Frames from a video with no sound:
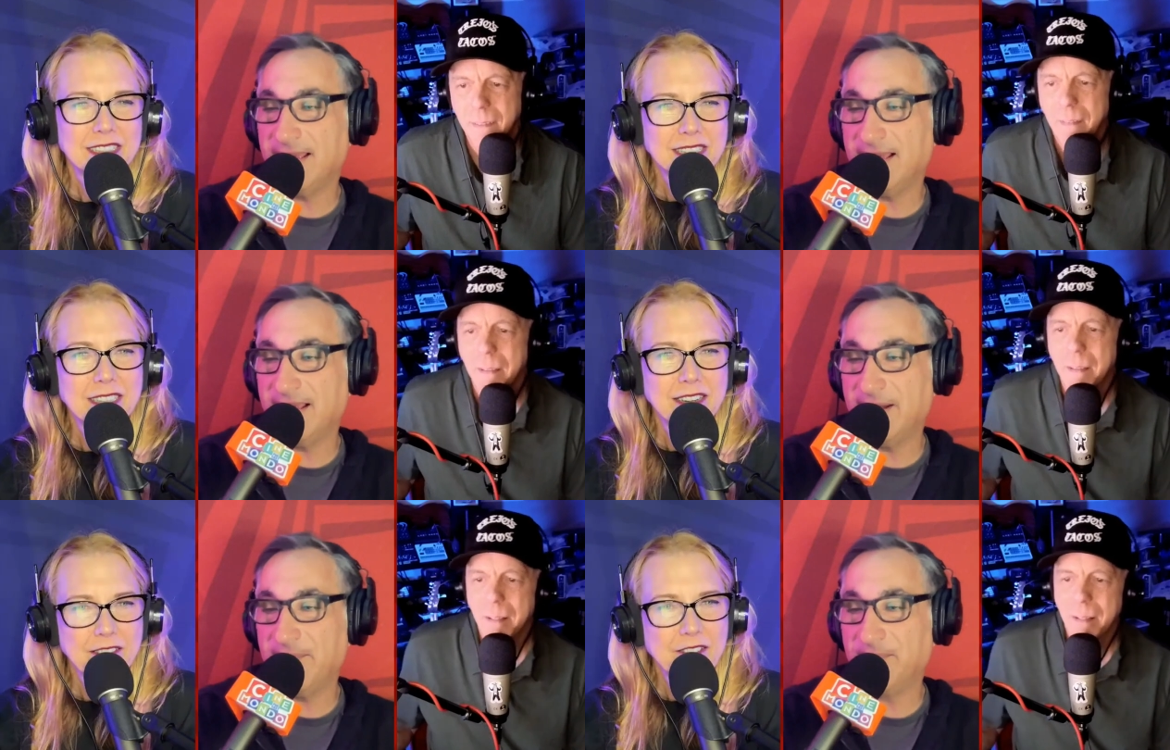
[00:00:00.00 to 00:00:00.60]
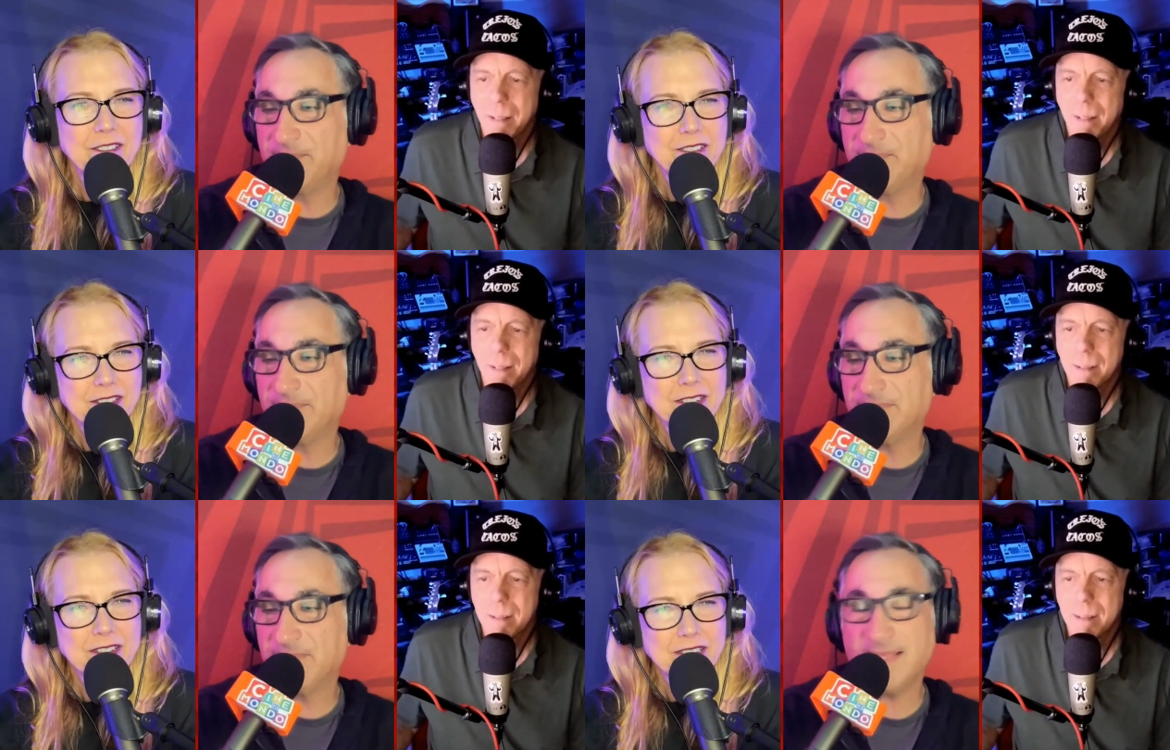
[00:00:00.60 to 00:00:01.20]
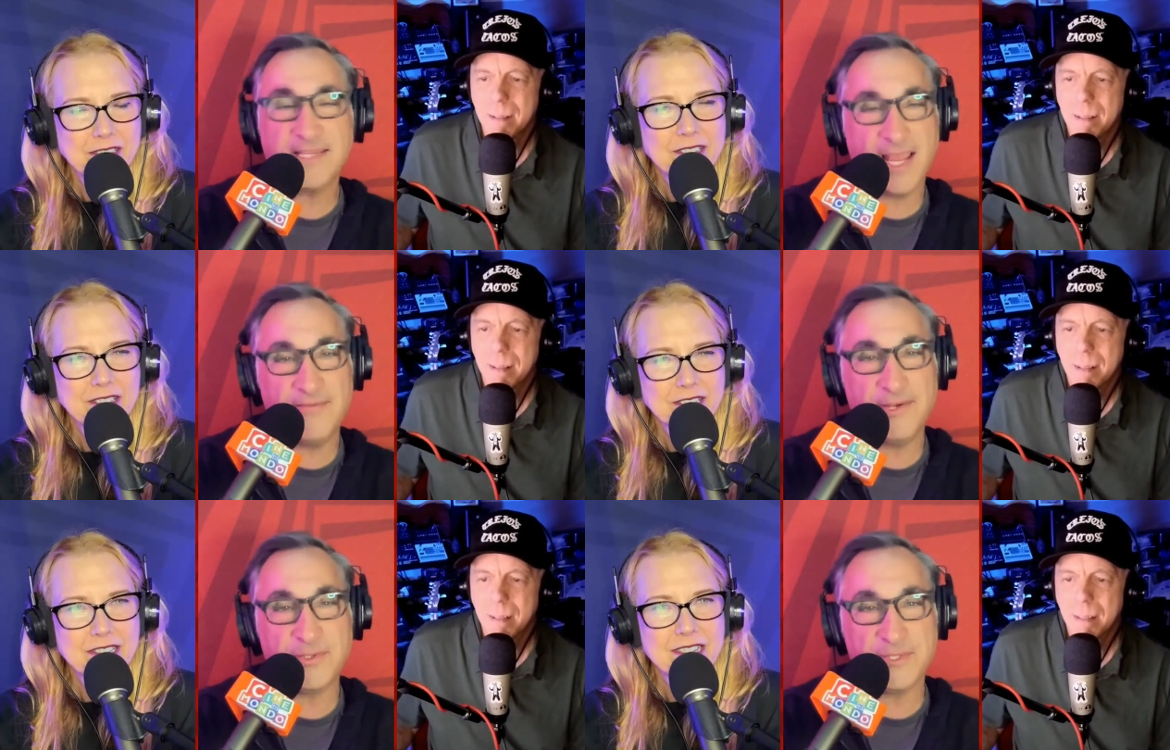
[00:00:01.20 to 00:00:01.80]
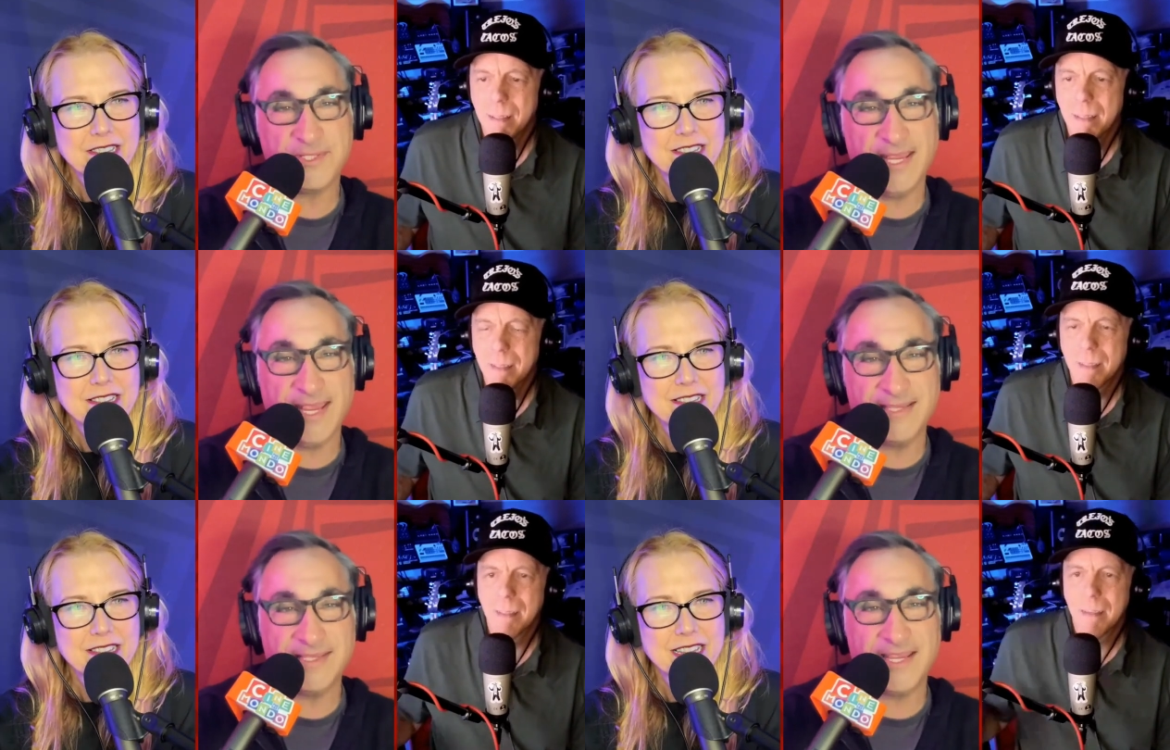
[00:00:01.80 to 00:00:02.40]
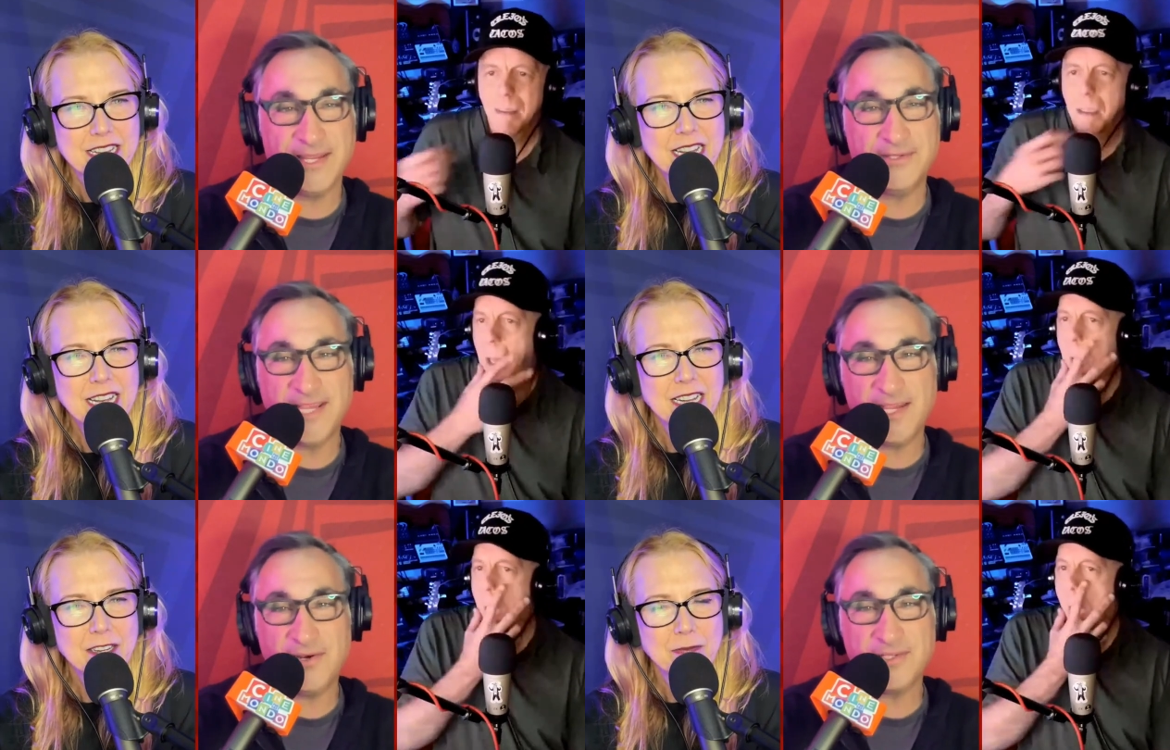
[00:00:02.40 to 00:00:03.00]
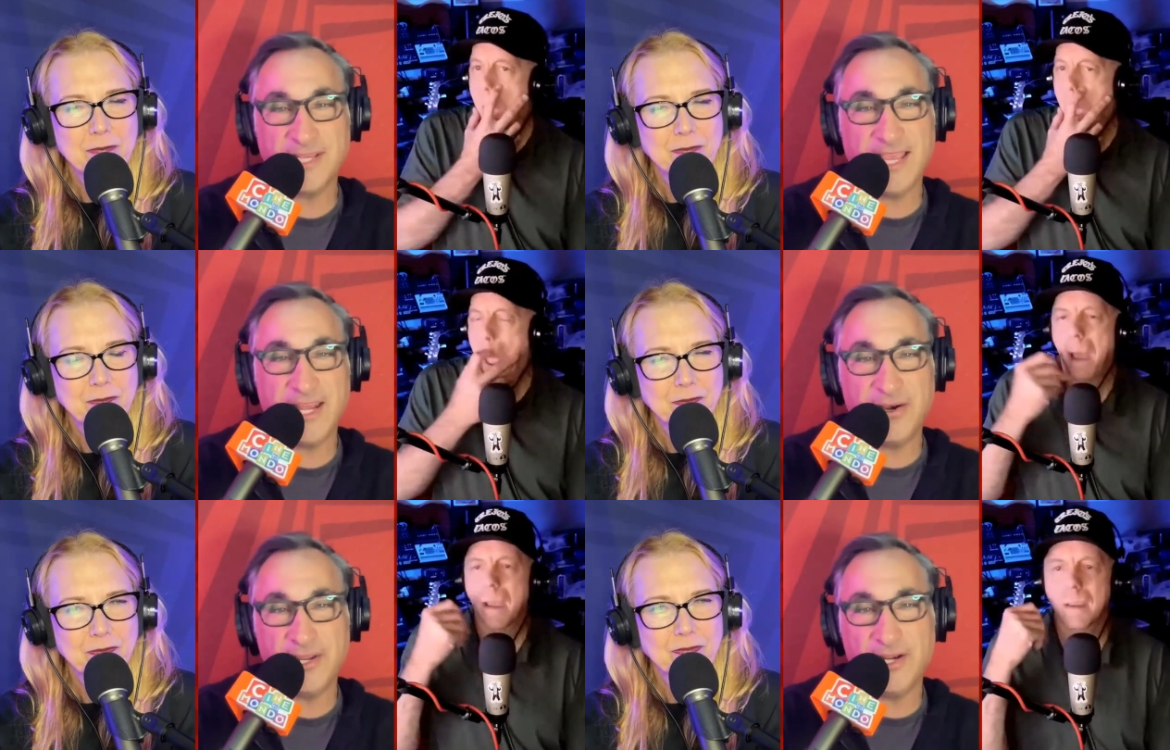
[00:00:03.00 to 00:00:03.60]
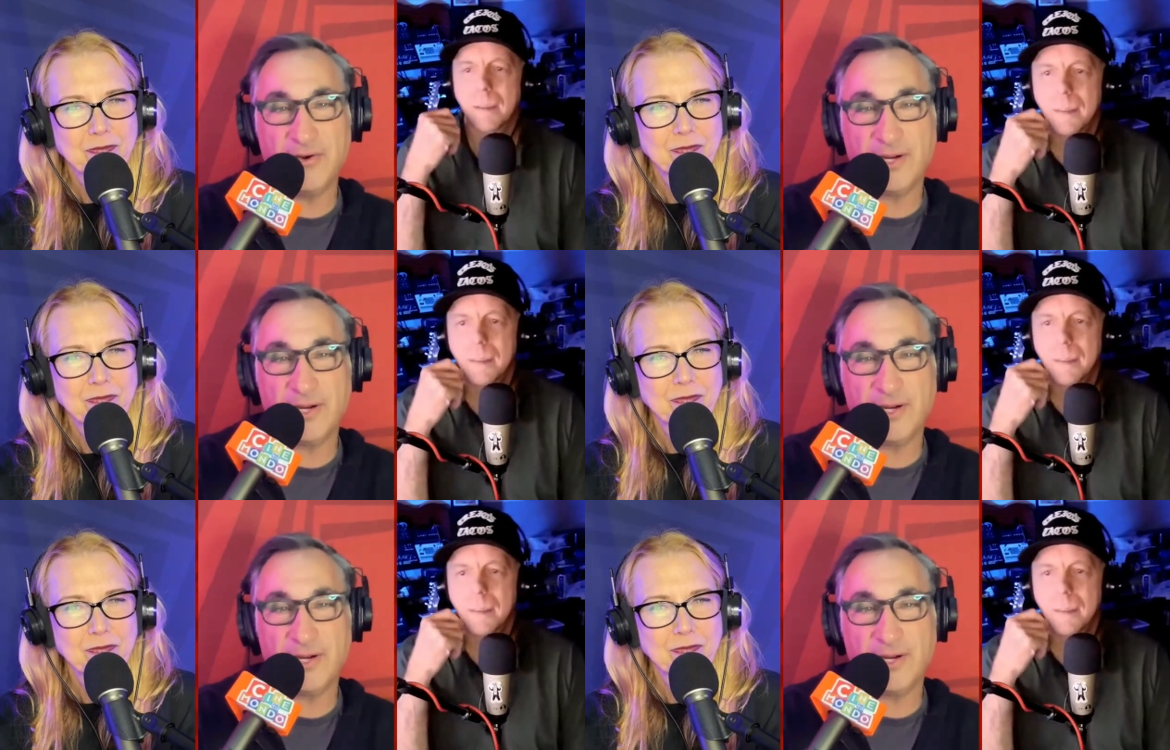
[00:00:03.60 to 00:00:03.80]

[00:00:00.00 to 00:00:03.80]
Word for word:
Speaker 1: um, so that's kind of interesting. It's like yeah. know, ten years later, you know,